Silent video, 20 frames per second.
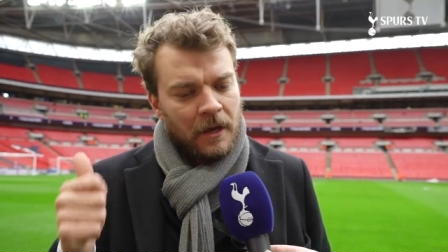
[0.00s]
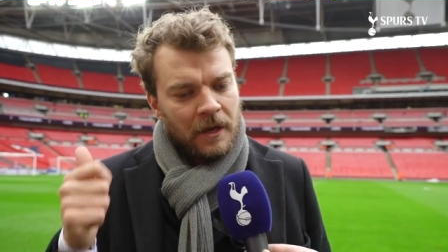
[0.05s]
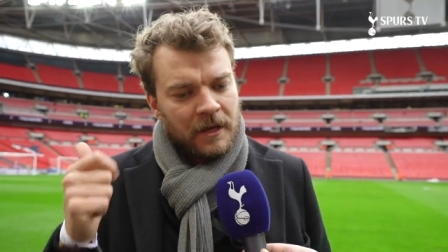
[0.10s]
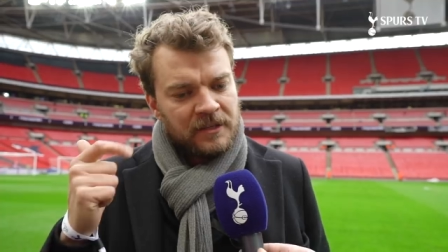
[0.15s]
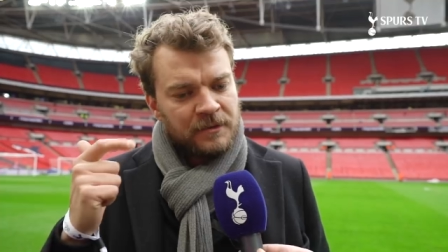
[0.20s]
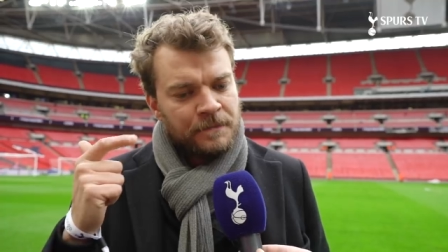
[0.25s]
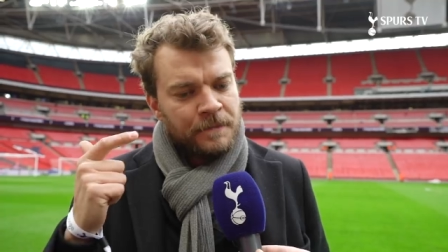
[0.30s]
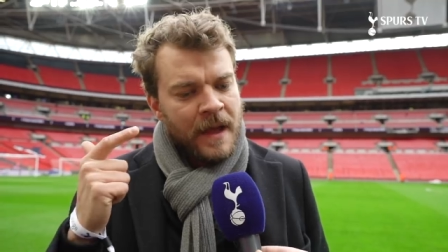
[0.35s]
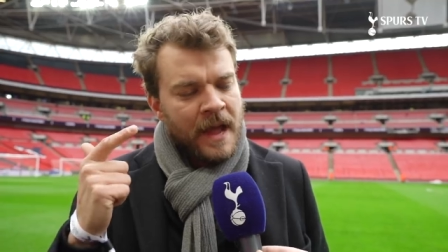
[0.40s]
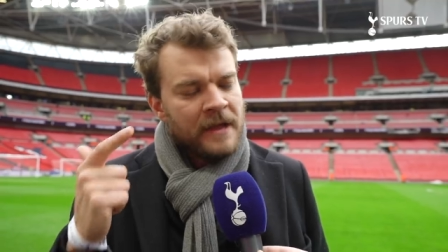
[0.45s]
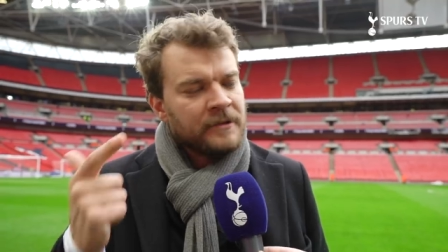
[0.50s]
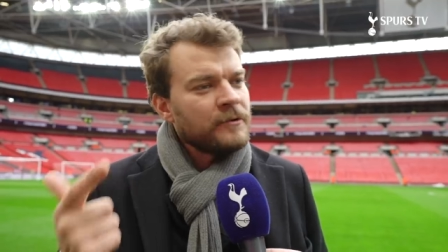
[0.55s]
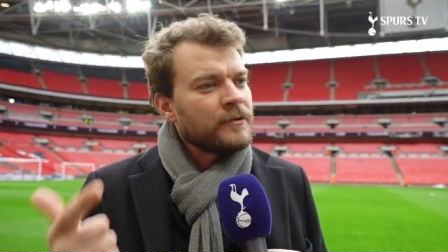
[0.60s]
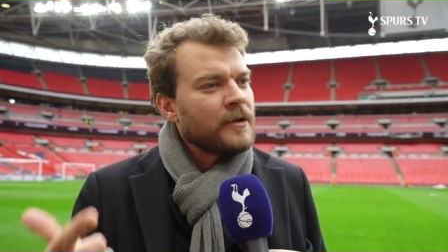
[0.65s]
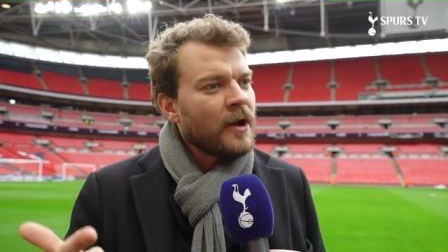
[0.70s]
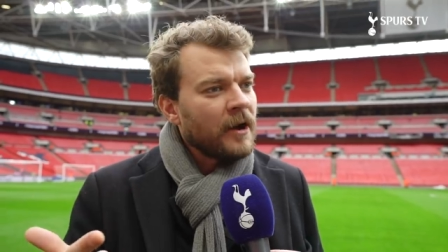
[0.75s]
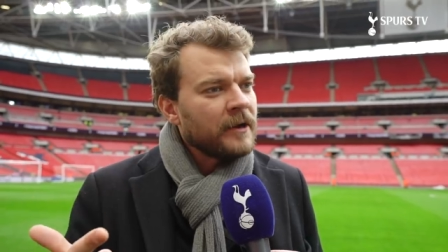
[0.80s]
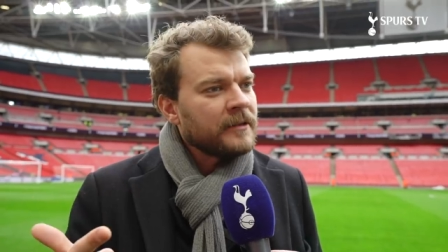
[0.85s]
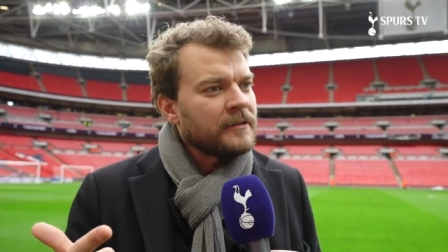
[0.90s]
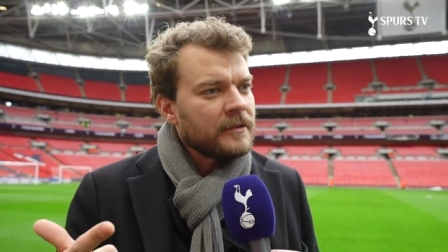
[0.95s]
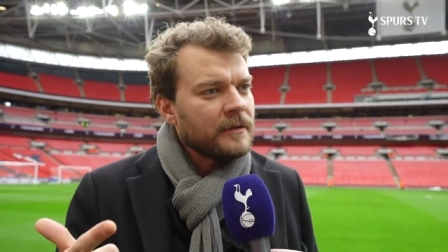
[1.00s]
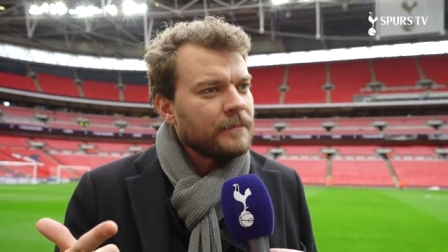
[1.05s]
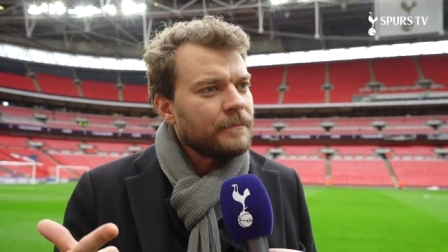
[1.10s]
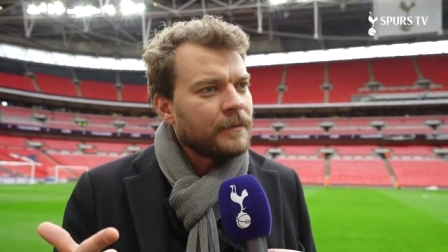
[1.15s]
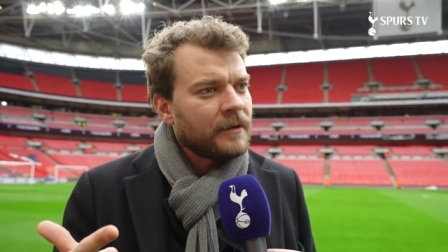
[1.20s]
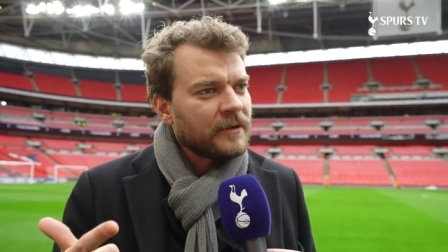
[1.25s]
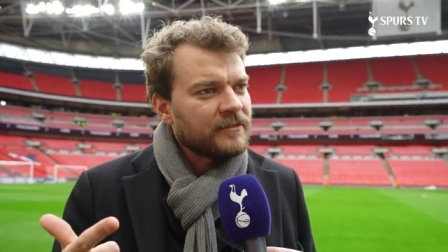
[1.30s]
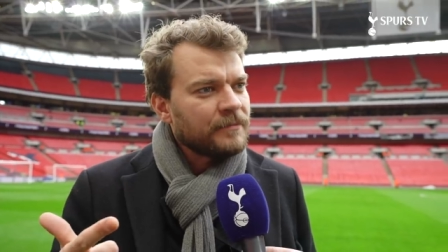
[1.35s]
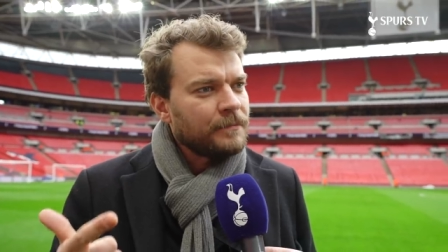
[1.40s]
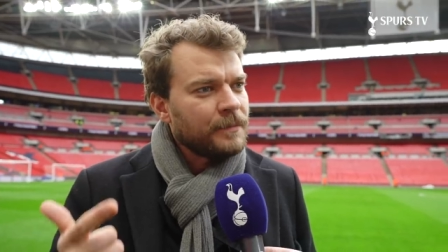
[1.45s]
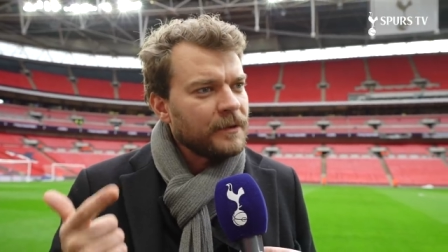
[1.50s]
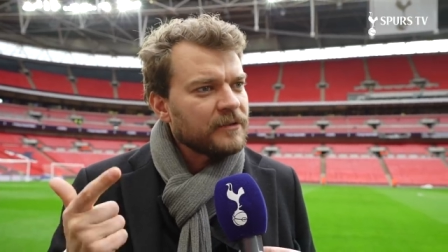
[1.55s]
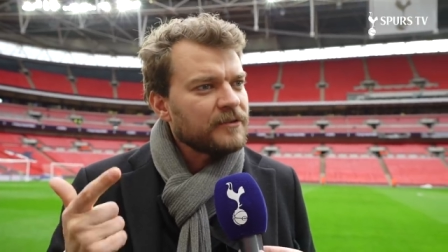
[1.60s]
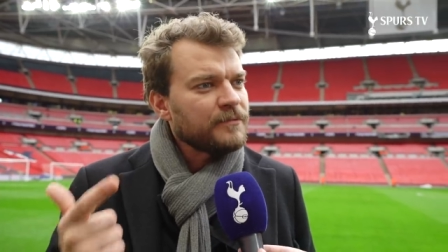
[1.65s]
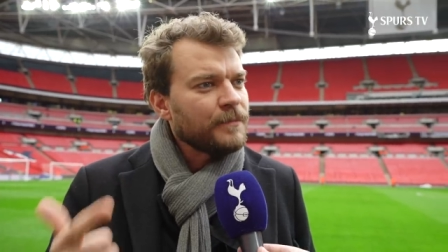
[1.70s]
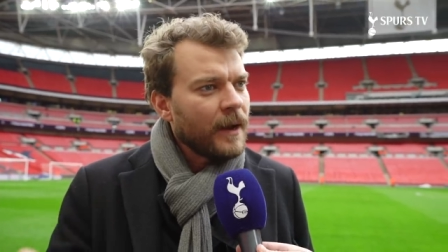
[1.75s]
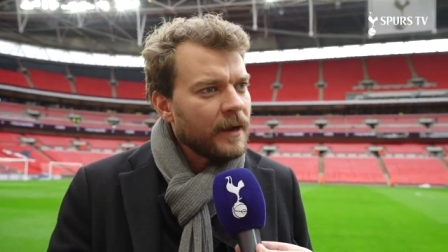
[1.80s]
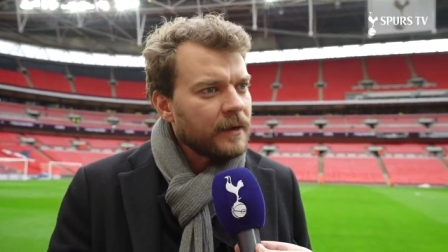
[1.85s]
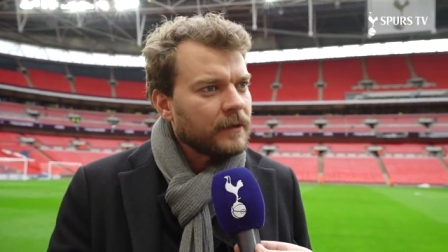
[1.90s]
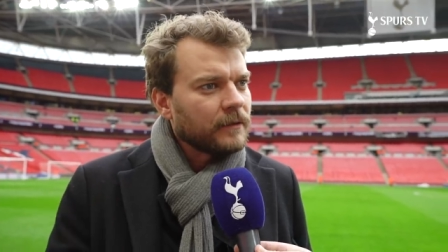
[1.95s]
it's Man United because of Peter
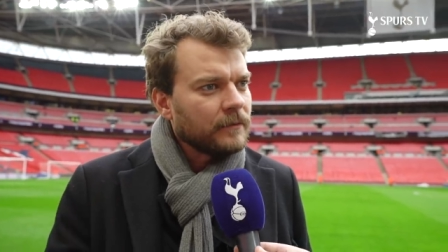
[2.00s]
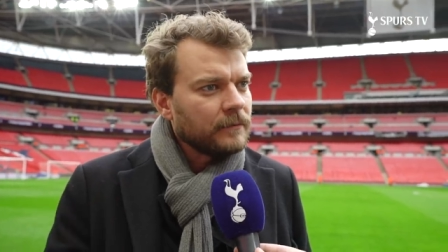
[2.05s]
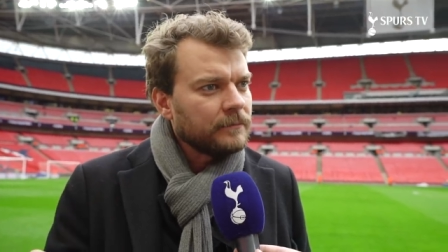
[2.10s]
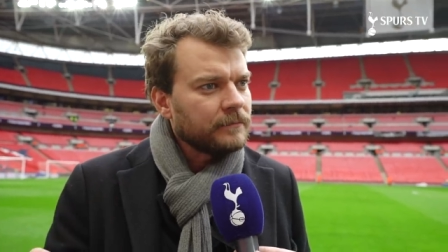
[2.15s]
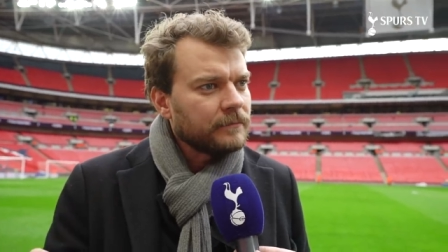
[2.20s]
Schmeichel,